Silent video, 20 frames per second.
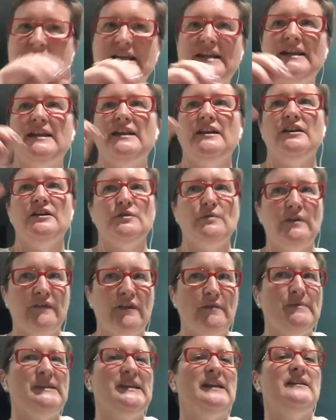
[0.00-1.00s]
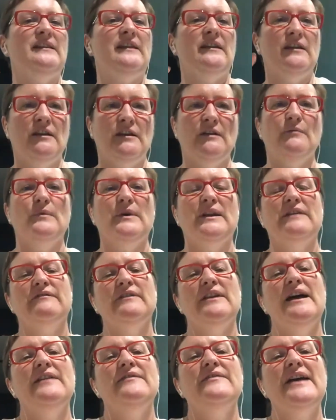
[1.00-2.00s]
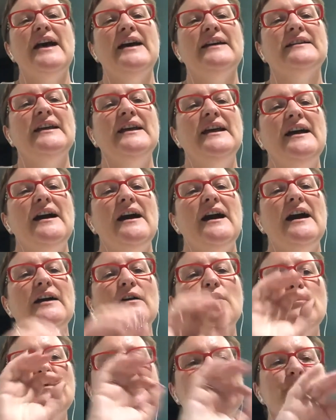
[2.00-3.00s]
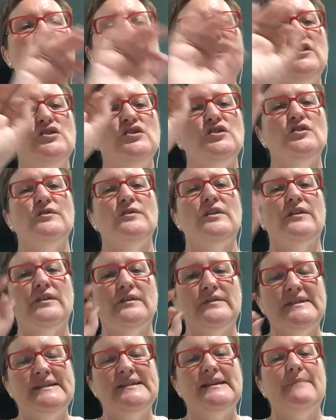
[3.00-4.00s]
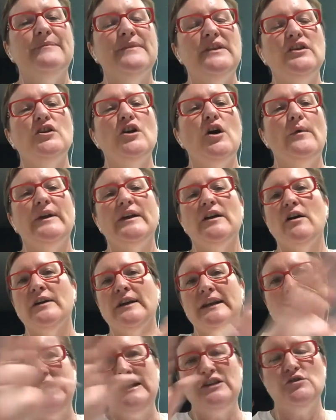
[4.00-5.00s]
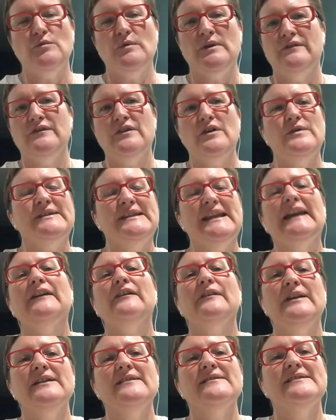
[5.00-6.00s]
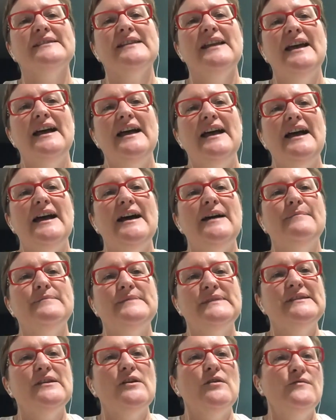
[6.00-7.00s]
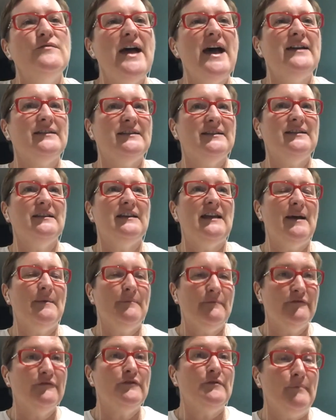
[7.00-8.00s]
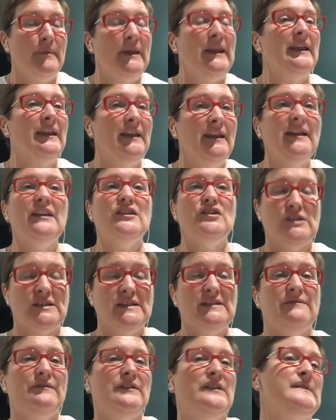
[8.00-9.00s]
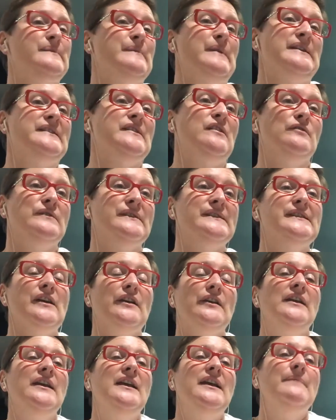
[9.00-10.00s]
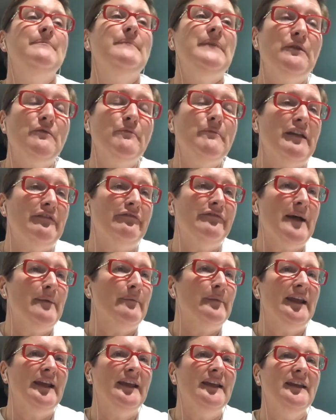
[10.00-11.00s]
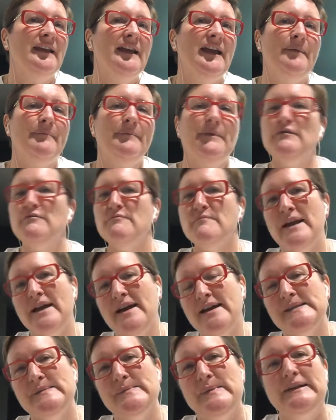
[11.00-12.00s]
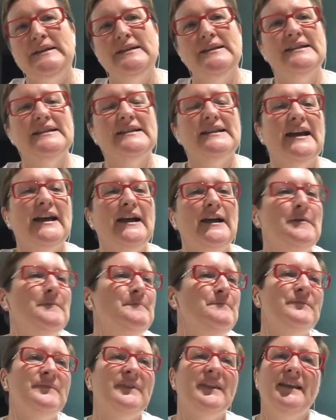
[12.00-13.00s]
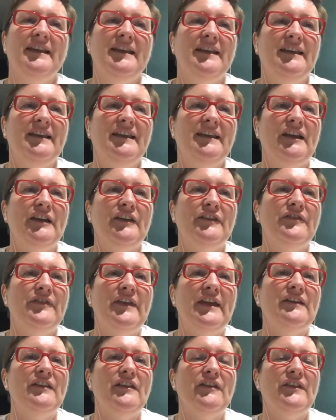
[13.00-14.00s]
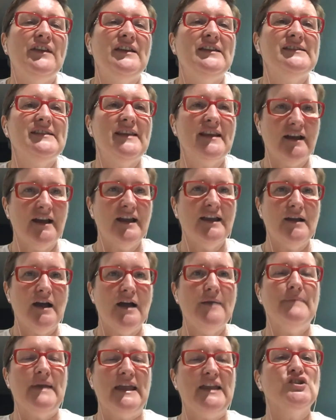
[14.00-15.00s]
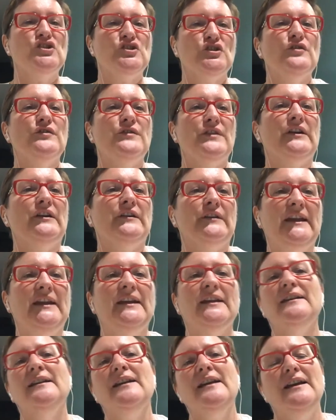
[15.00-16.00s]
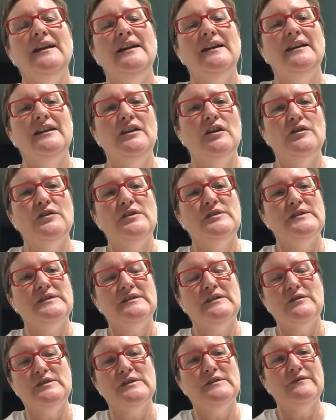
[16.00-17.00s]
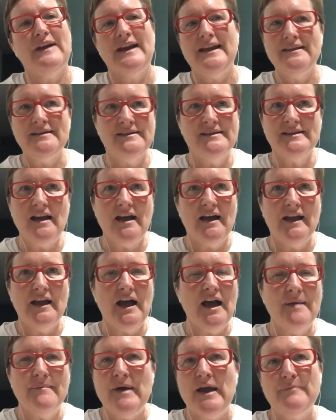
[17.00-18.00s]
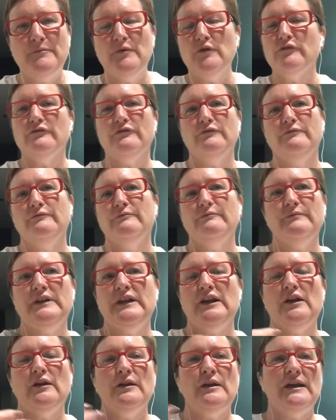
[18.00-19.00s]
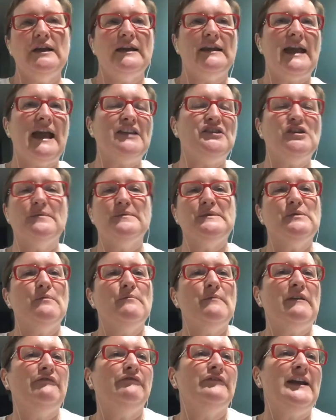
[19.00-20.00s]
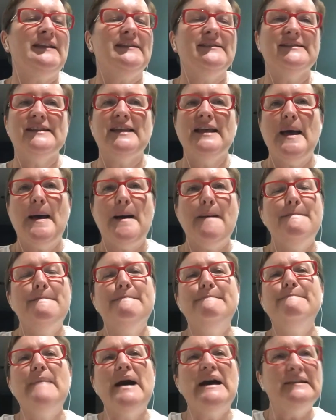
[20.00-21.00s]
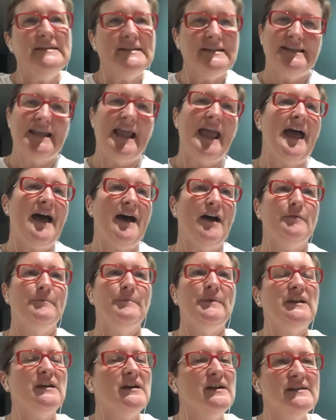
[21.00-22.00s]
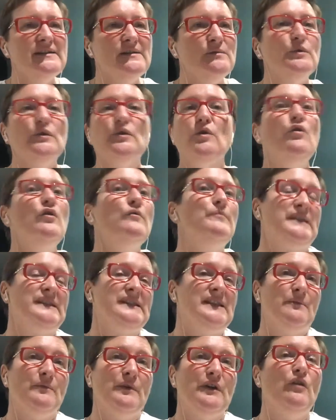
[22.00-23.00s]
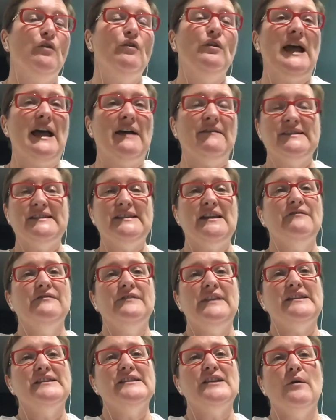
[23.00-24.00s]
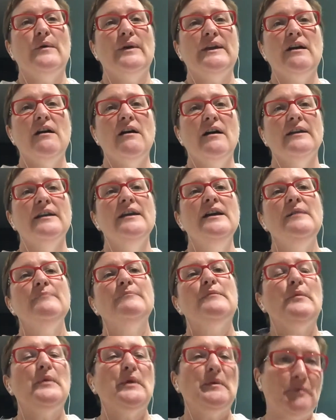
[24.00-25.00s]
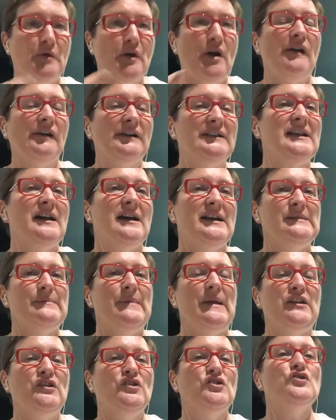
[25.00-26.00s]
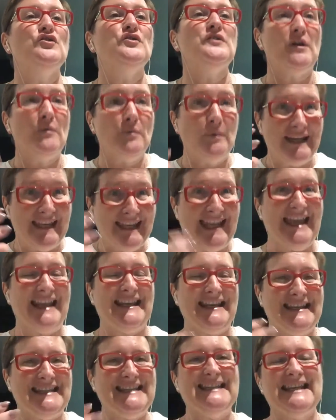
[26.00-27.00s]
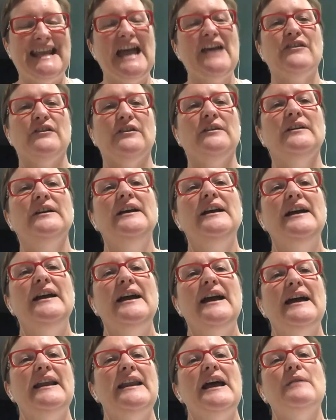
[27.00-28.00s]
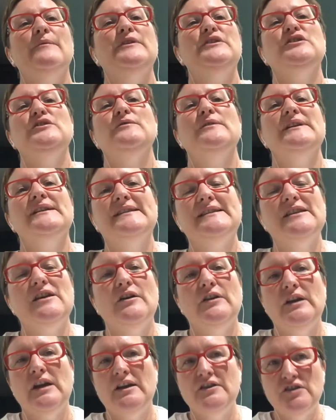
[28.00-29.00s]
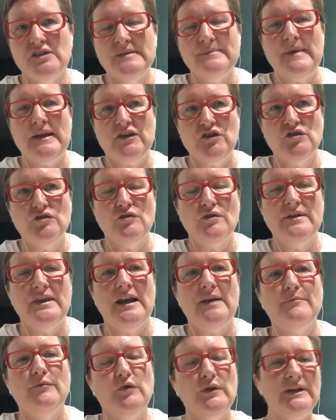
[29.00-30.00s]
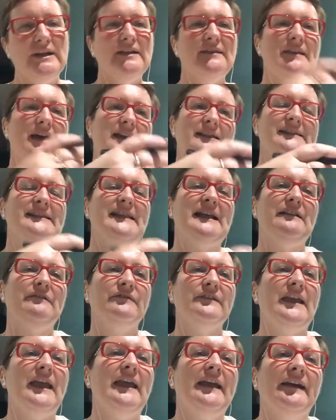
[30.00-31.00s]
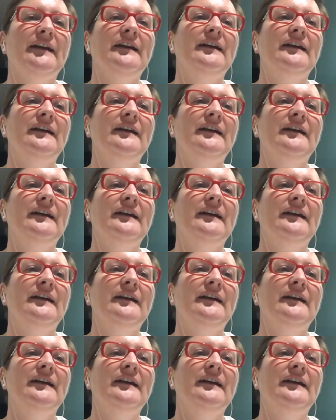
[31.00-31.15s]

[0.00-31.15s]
here, 25% there, and whatever like that, I always making sure that there is something going on in each one of those areas, so that for me, it just fills my soul. So being with my family and being with my husband, you know, they're the things that I make sure that are in, you know, those friends. I might book, you know, catch-ups with my friends months out because we're all busy. We all have stuff that's going on, but we prioritize making sure that we're getting together and how we do it. So I just make sure that I'm putting in that self-care,